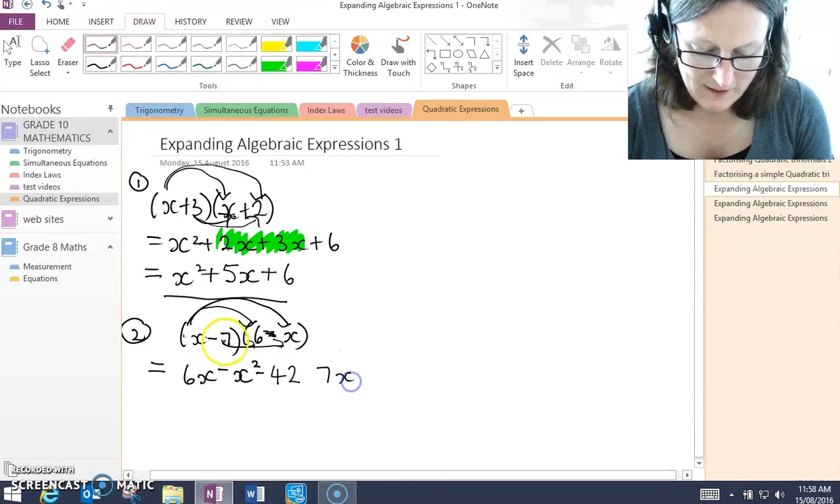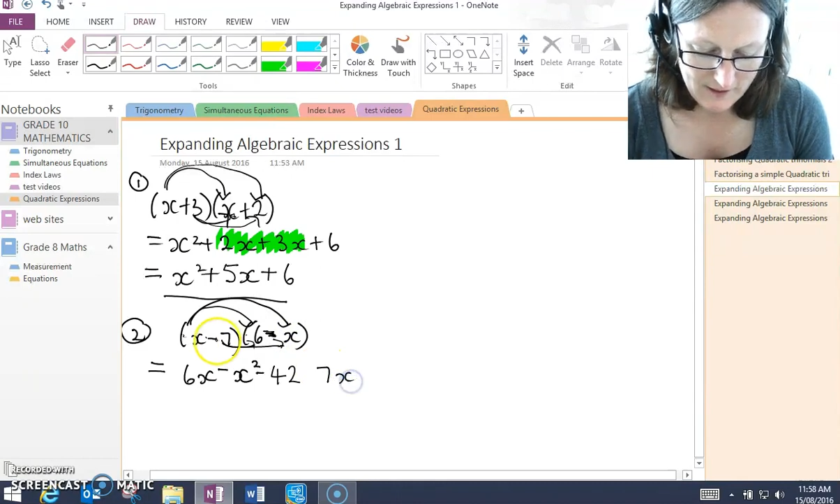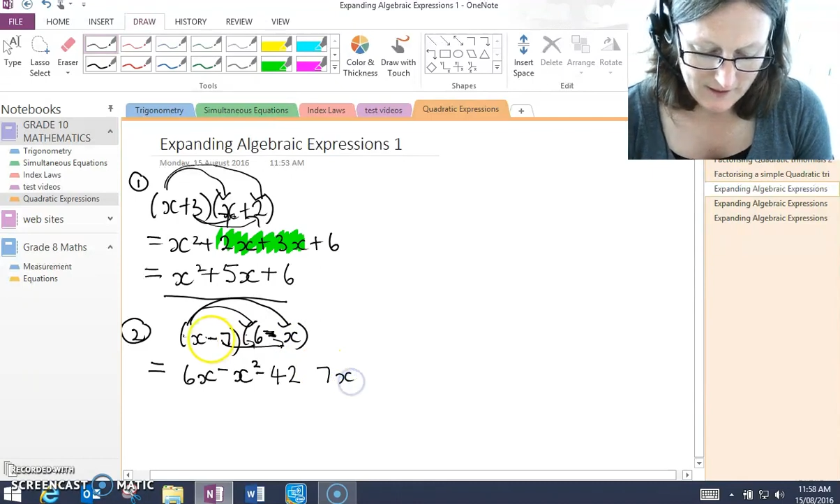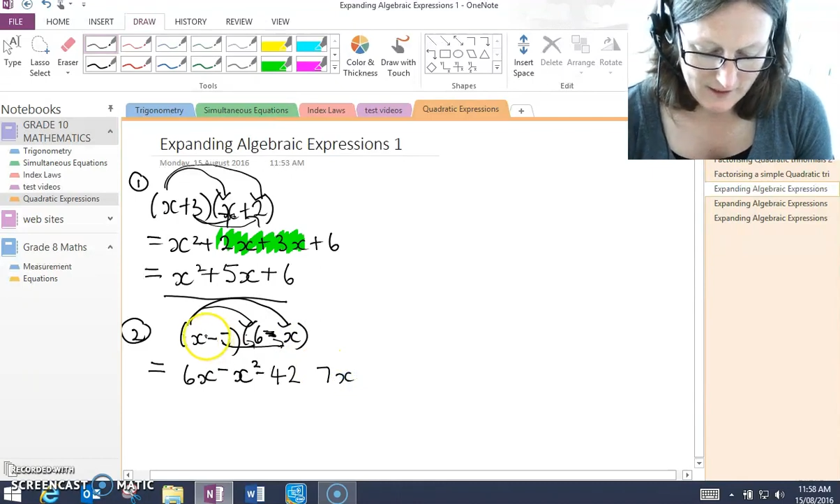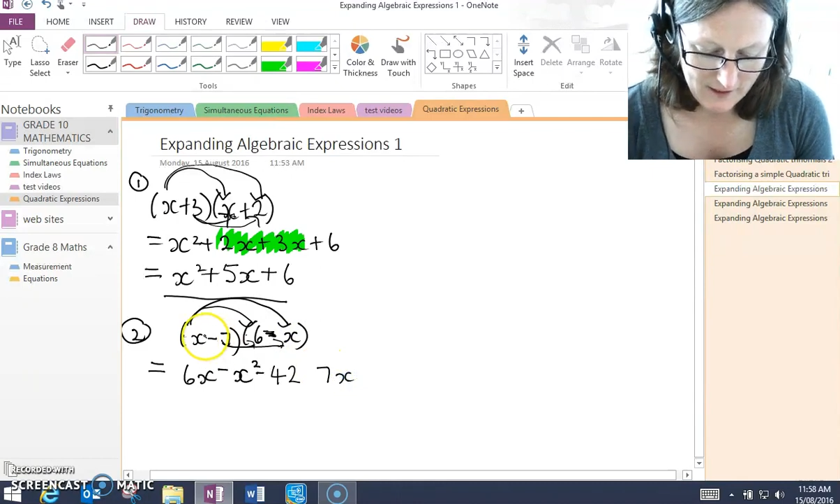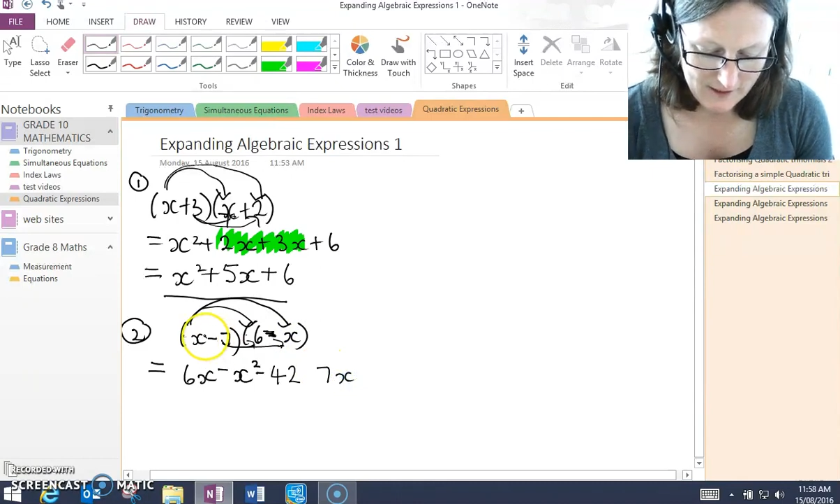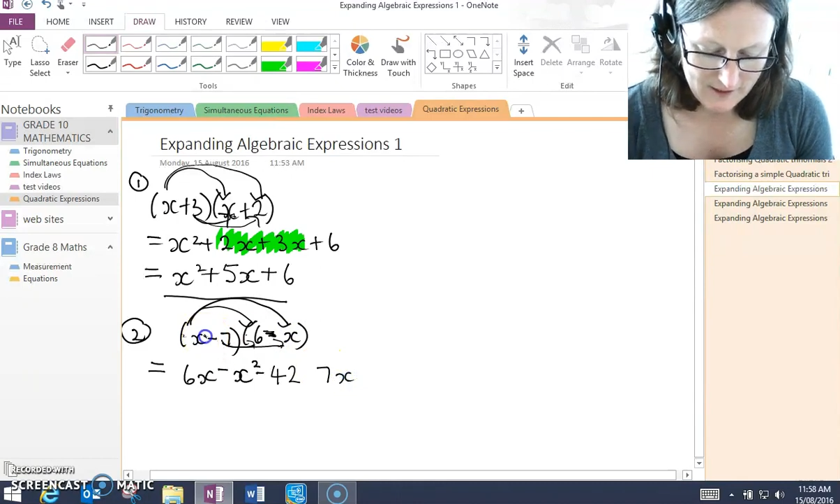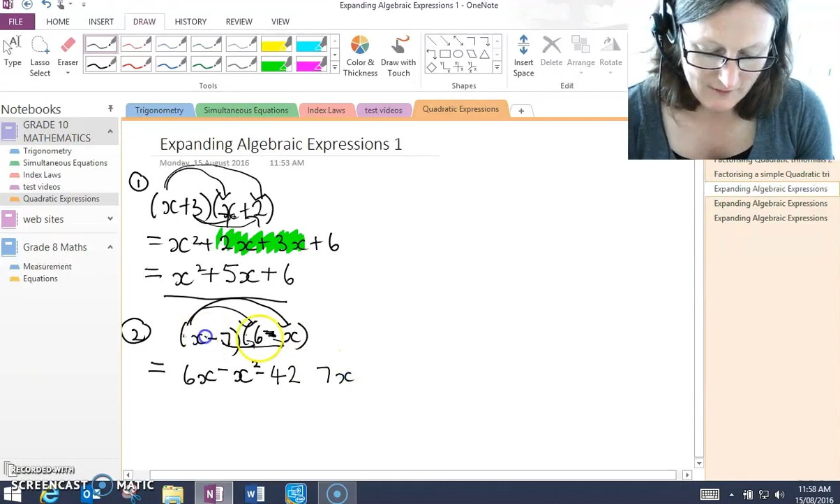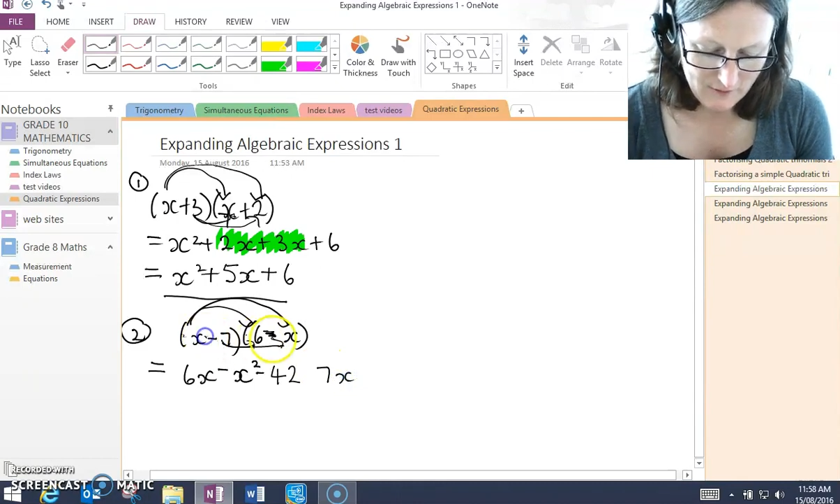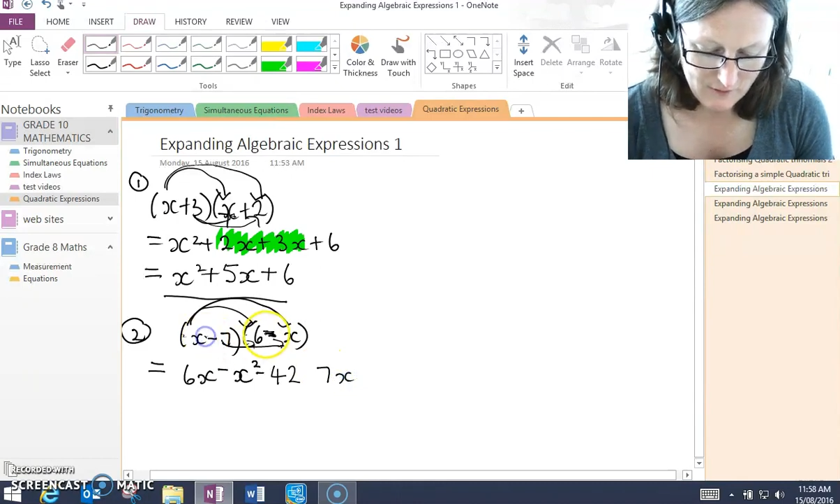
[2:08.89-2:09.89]

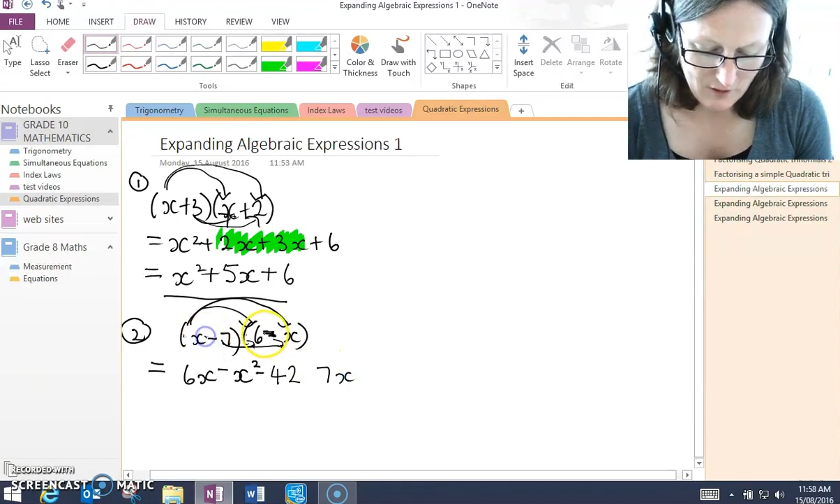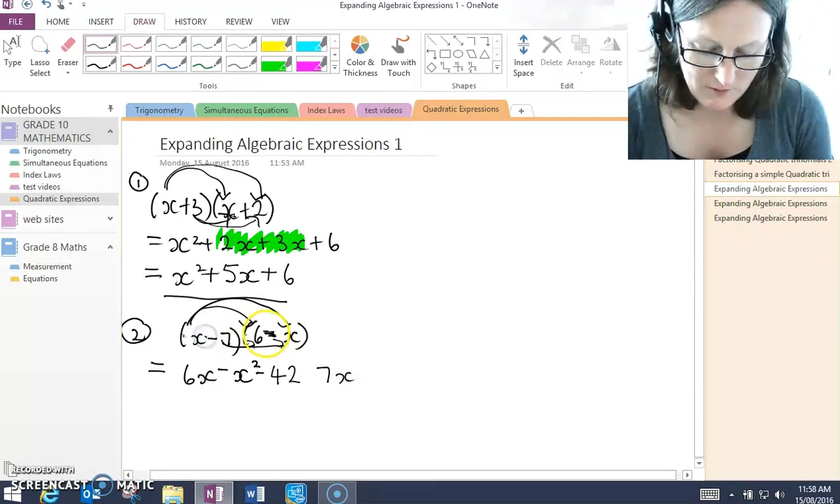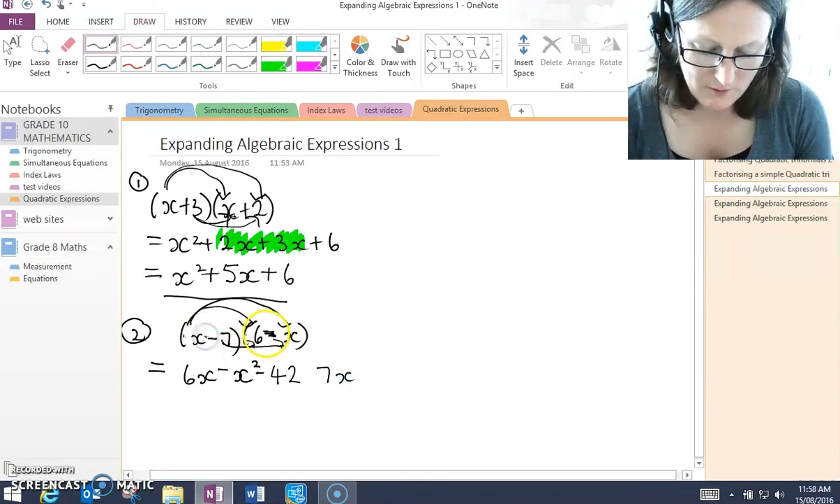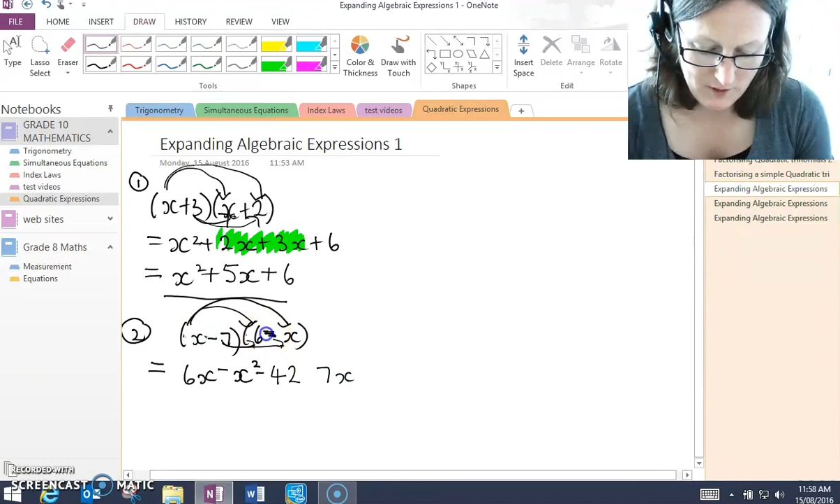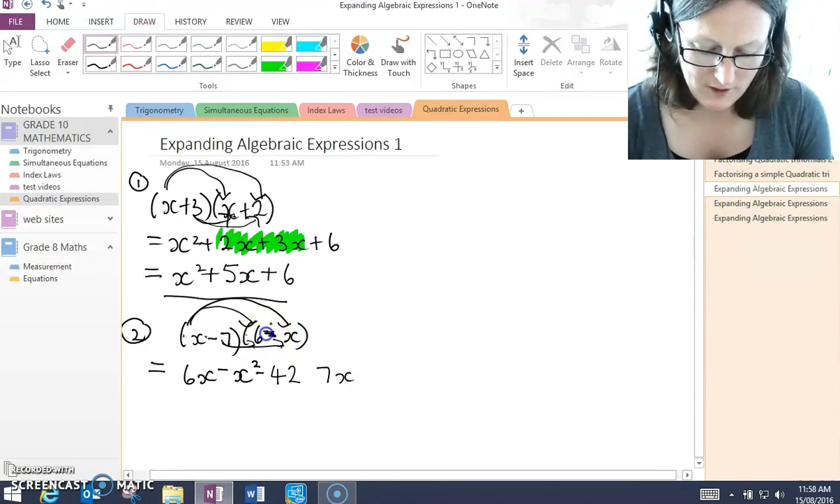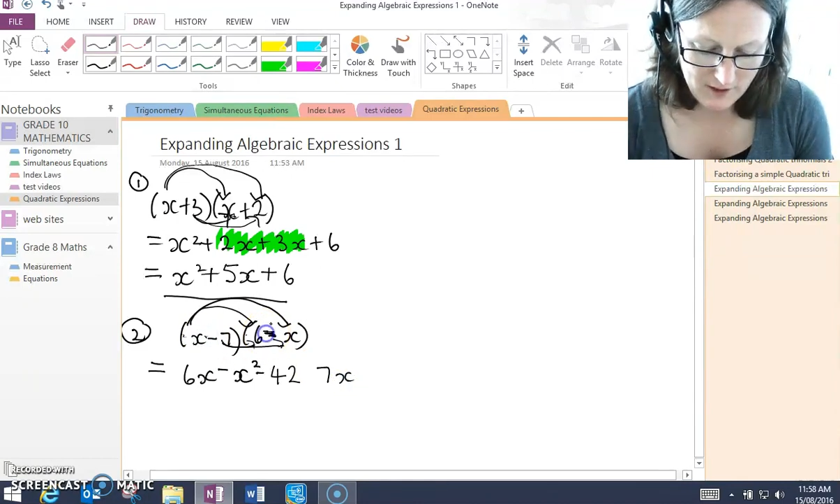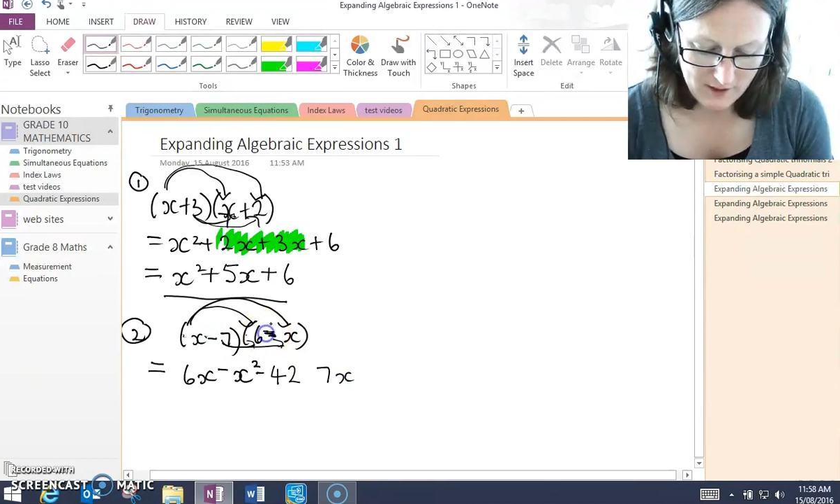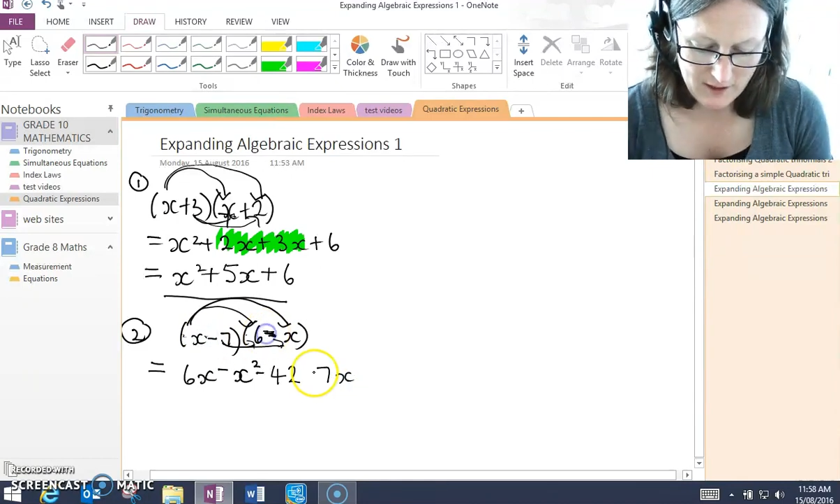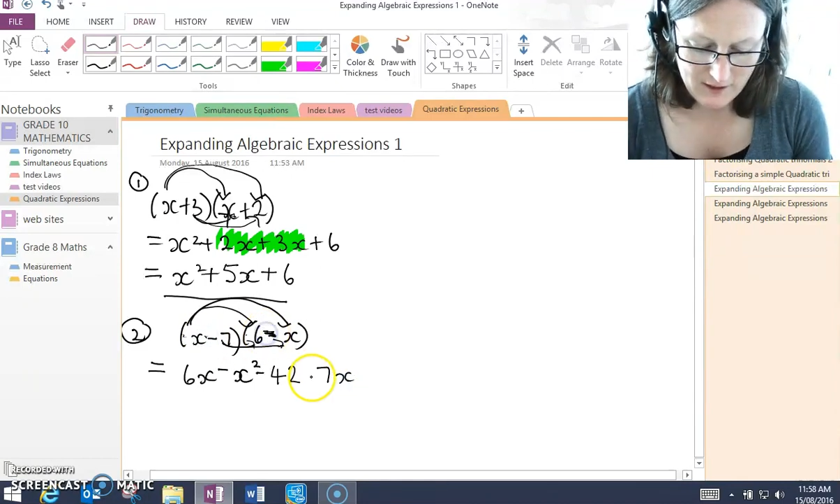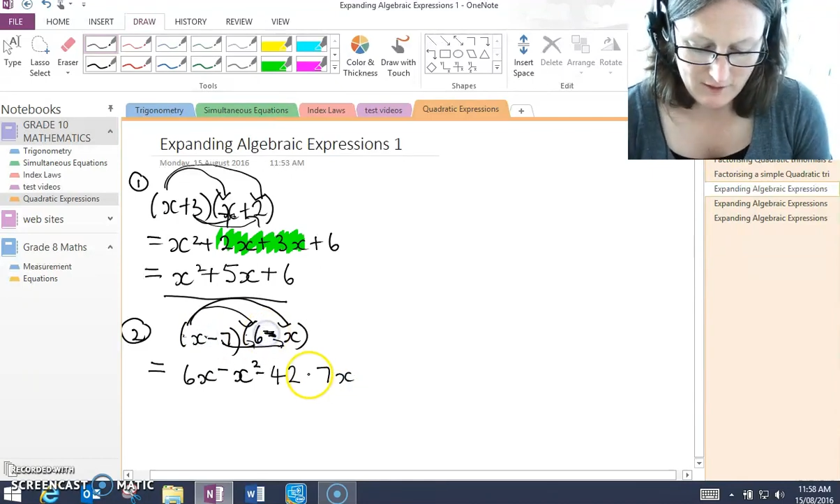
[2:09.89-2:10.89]
Negative times by a
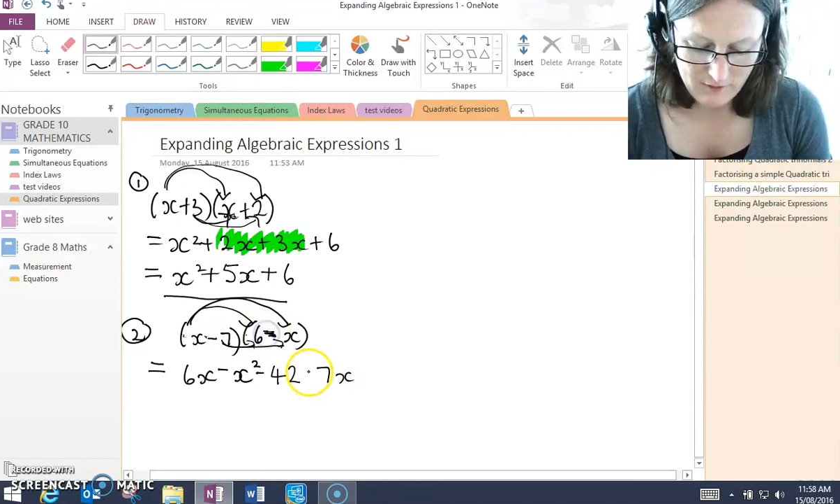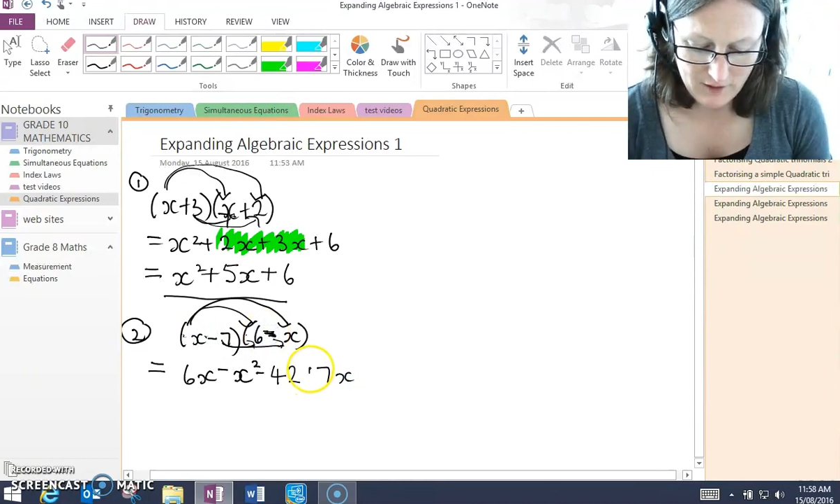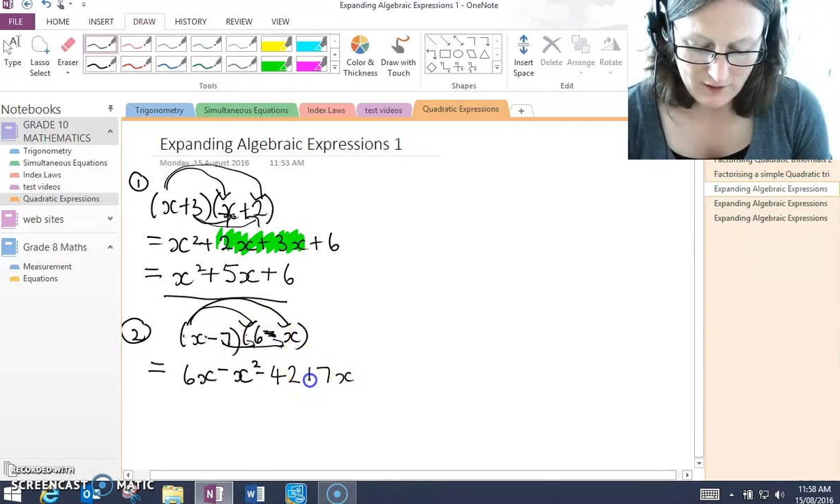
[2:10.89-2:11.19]
negative